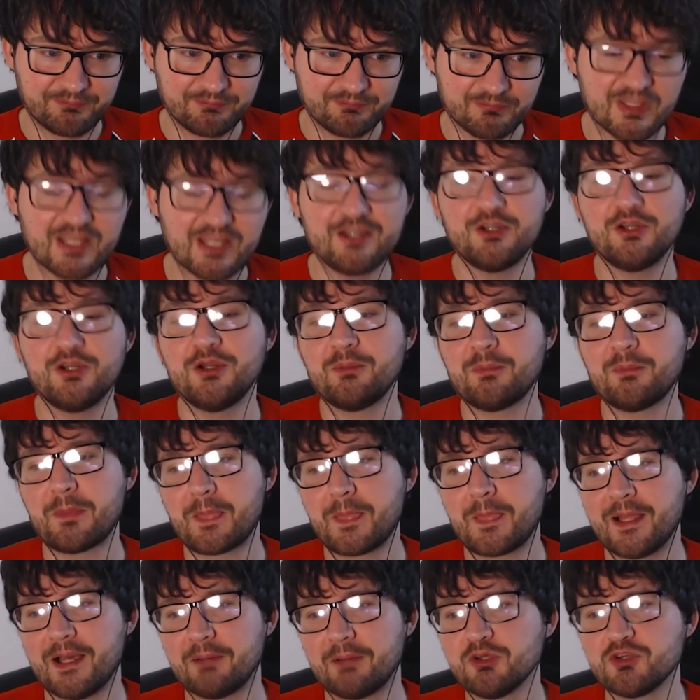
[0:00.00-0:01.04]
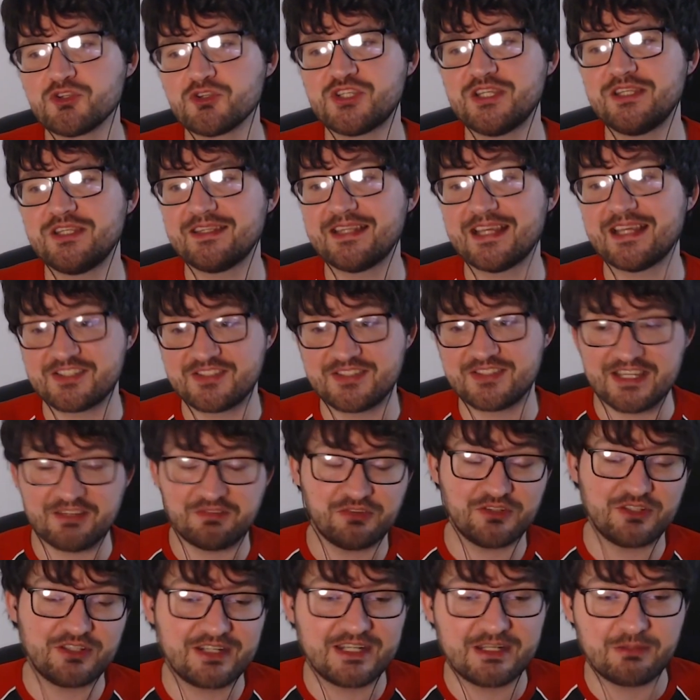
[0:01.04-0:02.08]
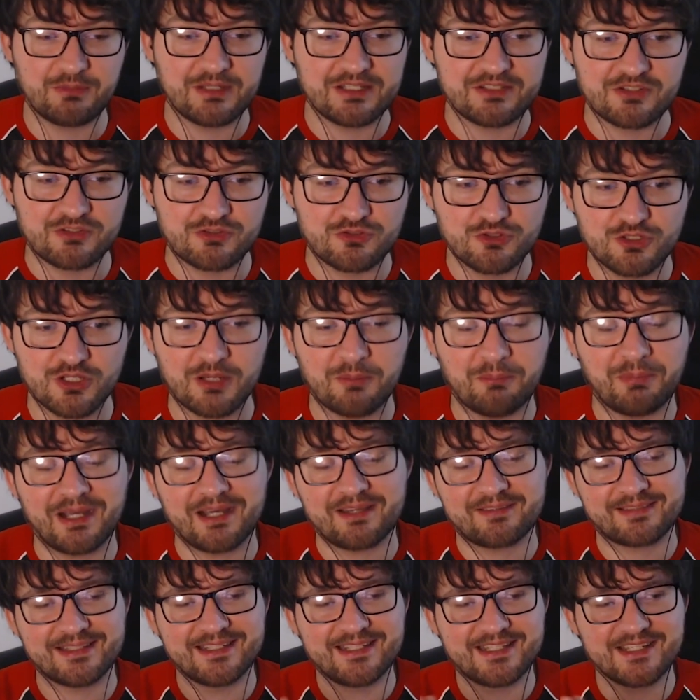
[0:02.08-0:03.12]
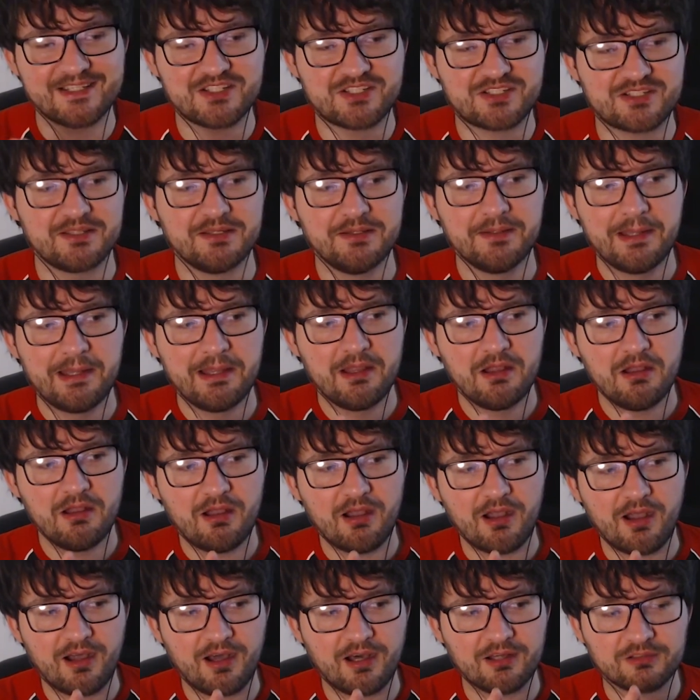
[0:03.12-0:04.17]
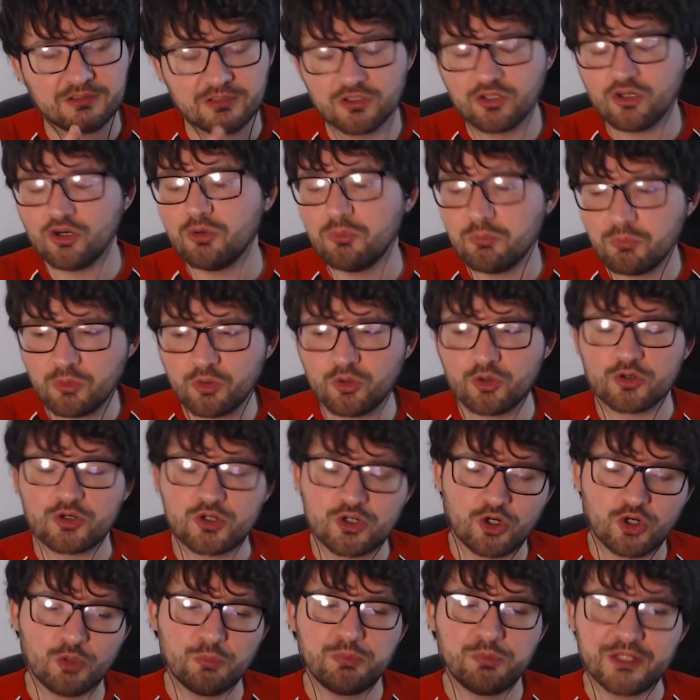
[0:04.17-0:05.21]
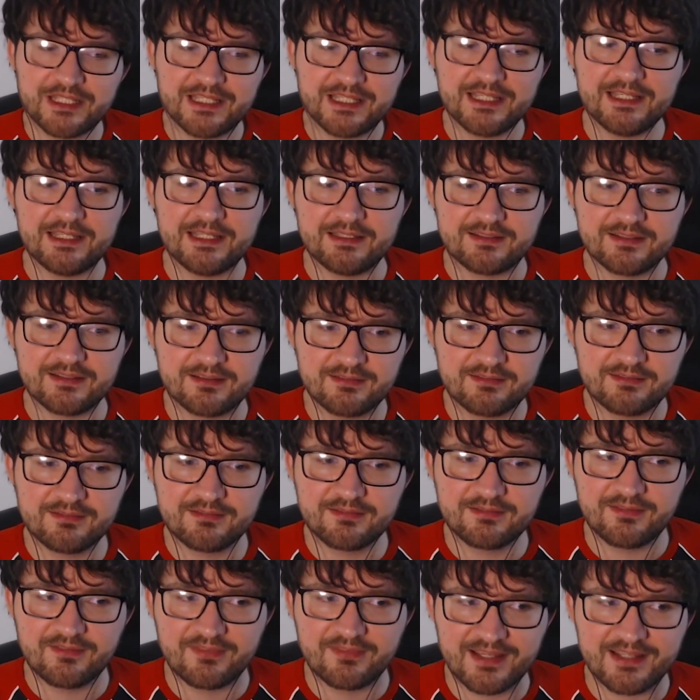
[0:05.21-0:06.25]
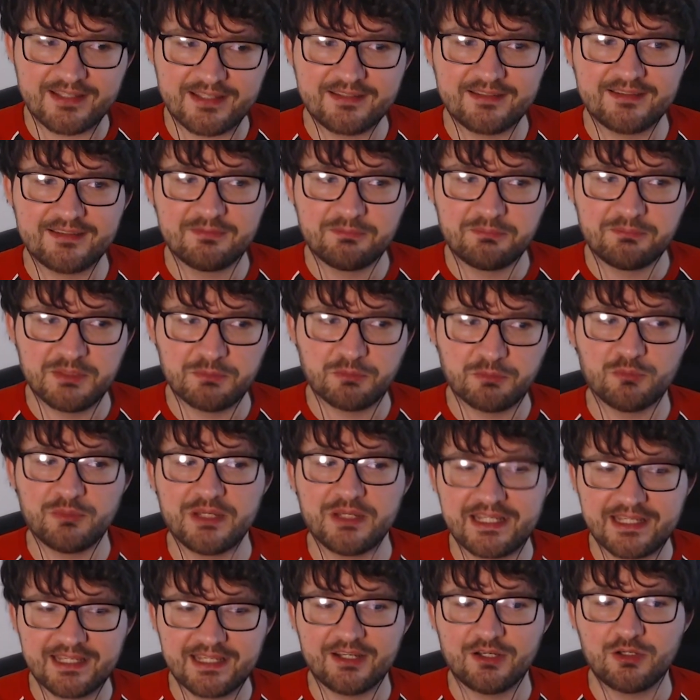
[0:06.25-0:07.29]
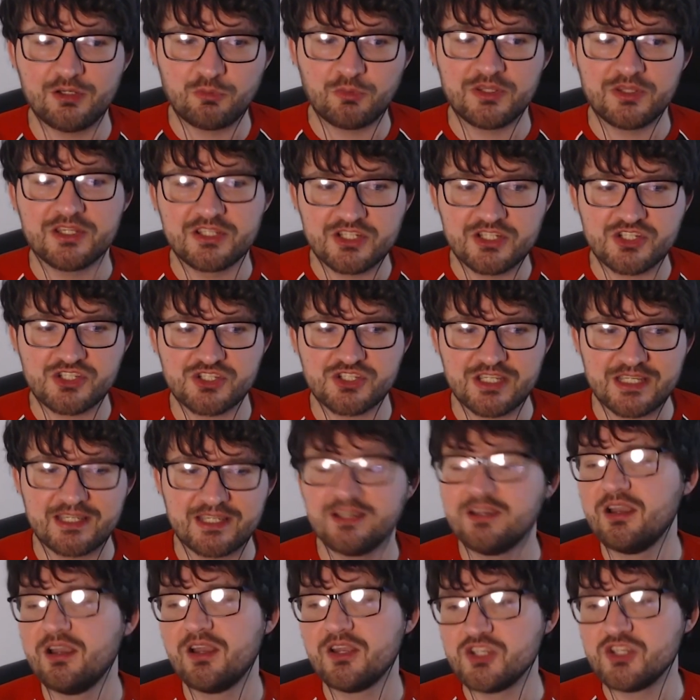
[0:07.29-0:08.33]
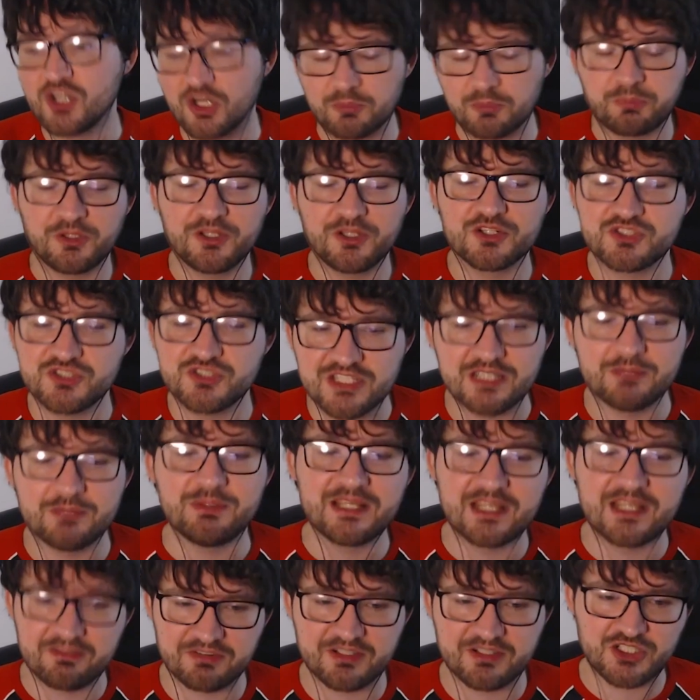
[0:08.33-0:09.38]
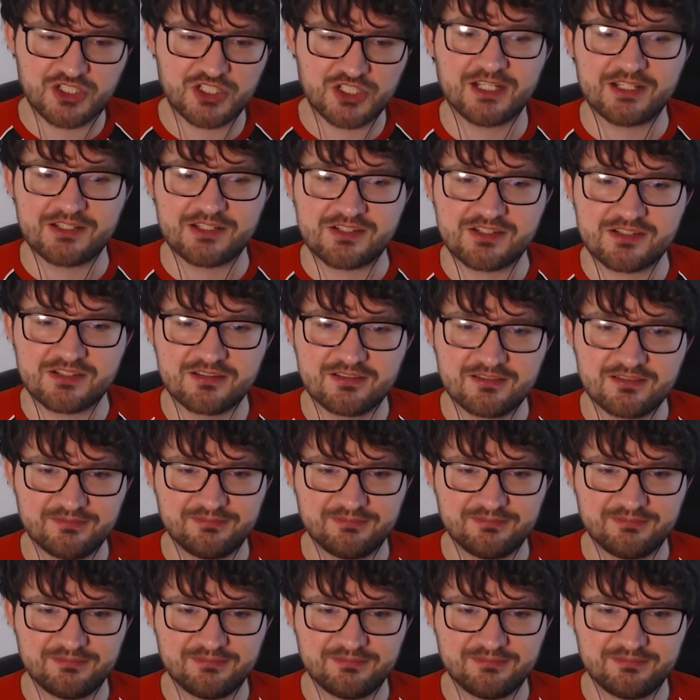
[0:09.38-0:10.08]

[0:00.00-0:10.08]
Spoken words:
Now, I'm not saying that that's definitely the right way to do it, but I think it's a lot more complicated than people make it out when they just say young players need to be given a chance.